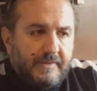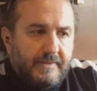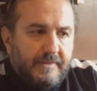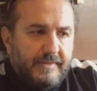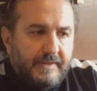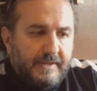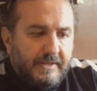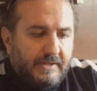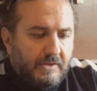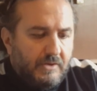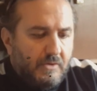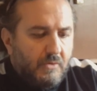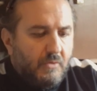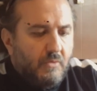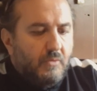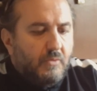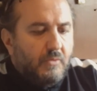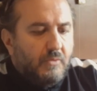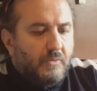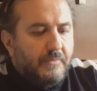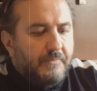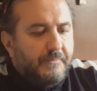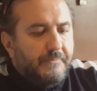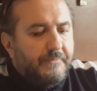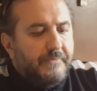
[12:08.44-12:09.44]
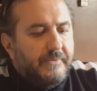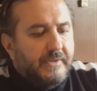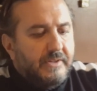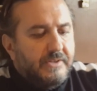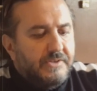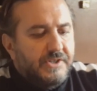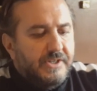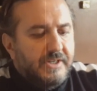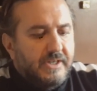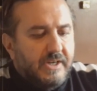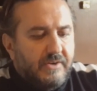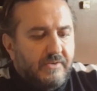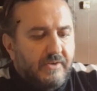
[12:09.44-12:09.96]
the new
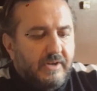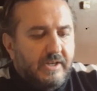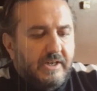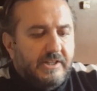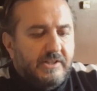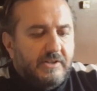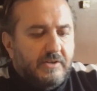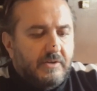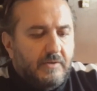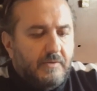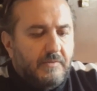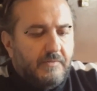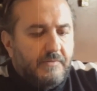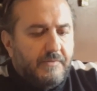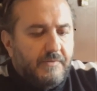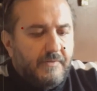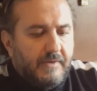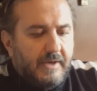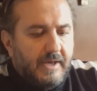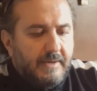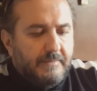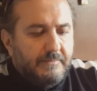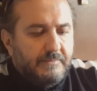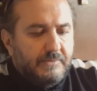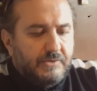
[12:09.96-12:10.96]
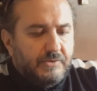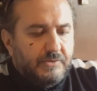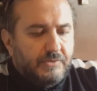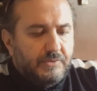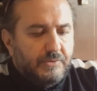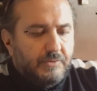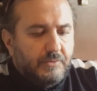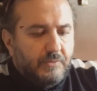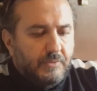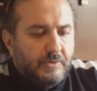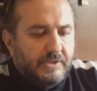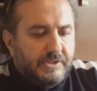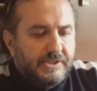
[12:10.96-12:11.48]
generation of
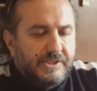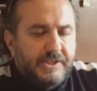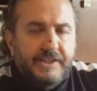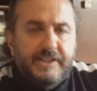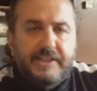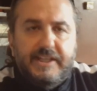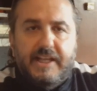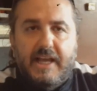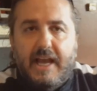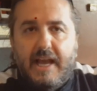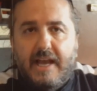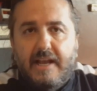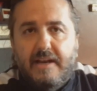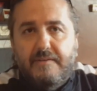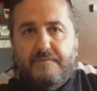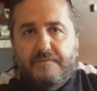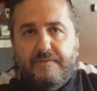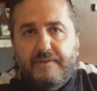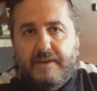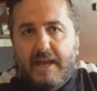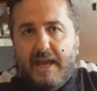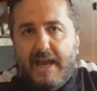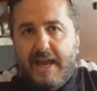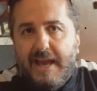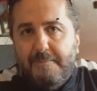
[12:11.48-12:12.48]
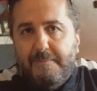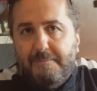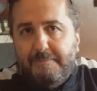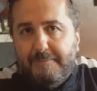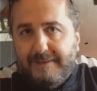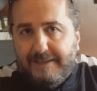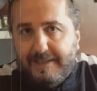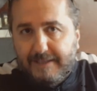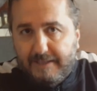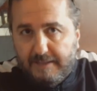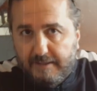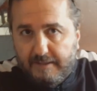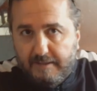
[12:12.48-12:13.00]
M2, which is
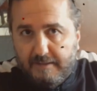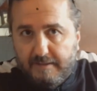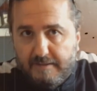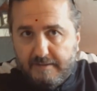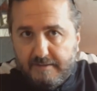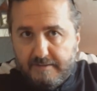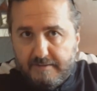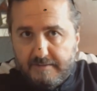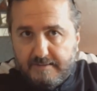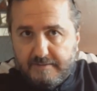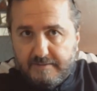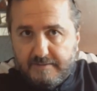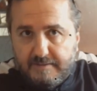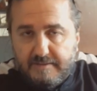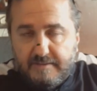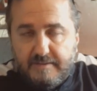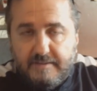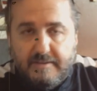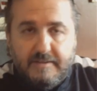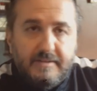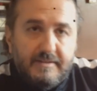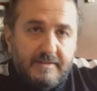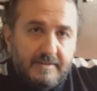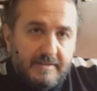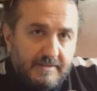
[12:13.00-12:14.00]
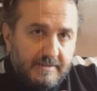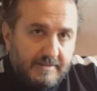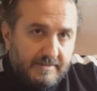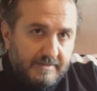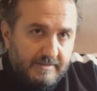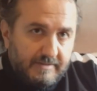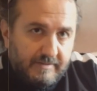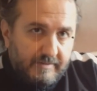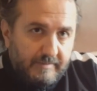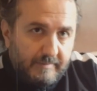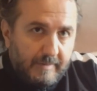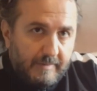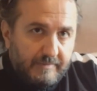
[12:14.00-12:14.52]
NVMe.
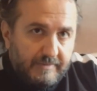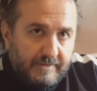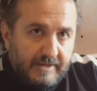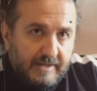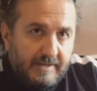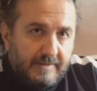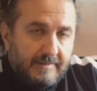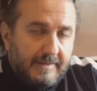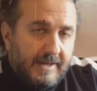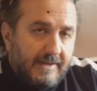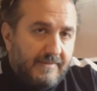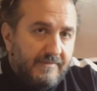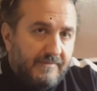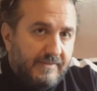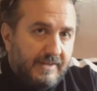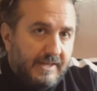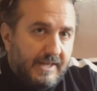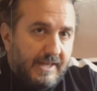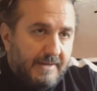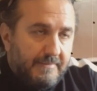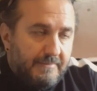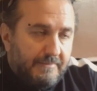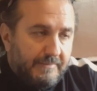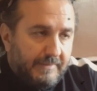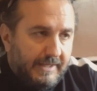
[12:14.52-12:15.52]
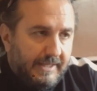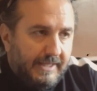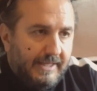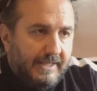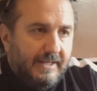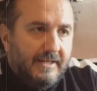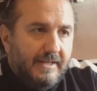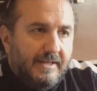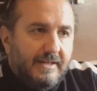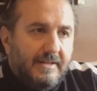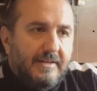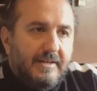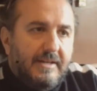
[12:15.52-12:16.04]
Remember the name
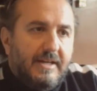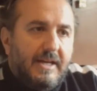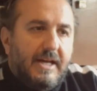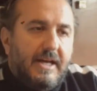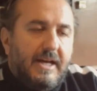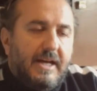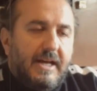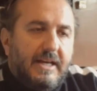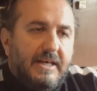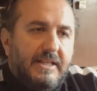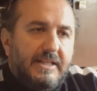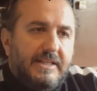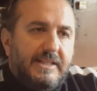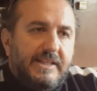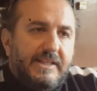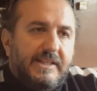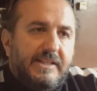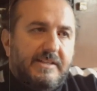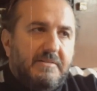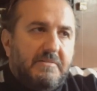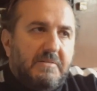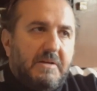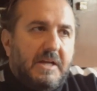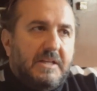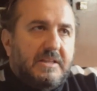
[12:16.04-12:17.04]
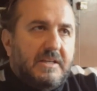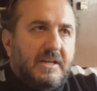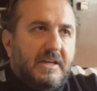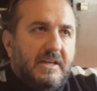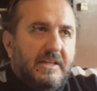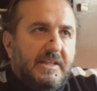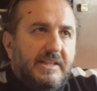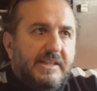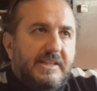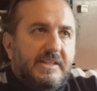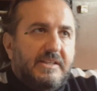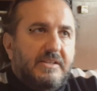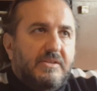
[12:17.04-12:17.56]
NVMe? It's at
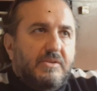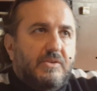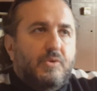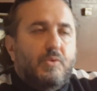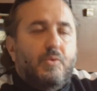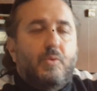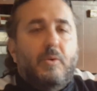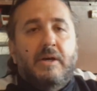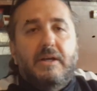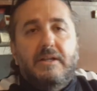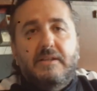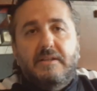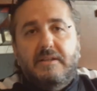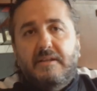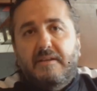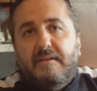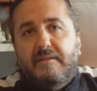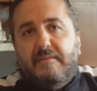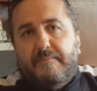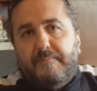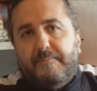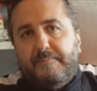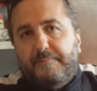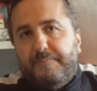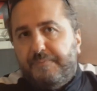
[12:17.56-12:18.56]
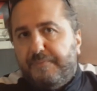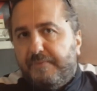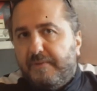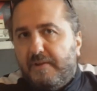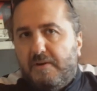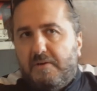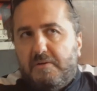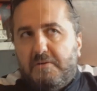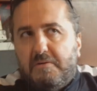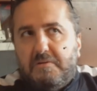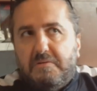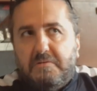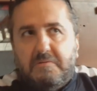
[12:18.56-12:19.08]
least 20
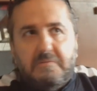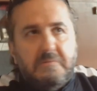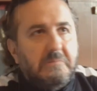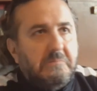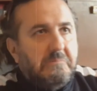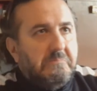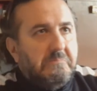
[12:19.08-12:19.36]
or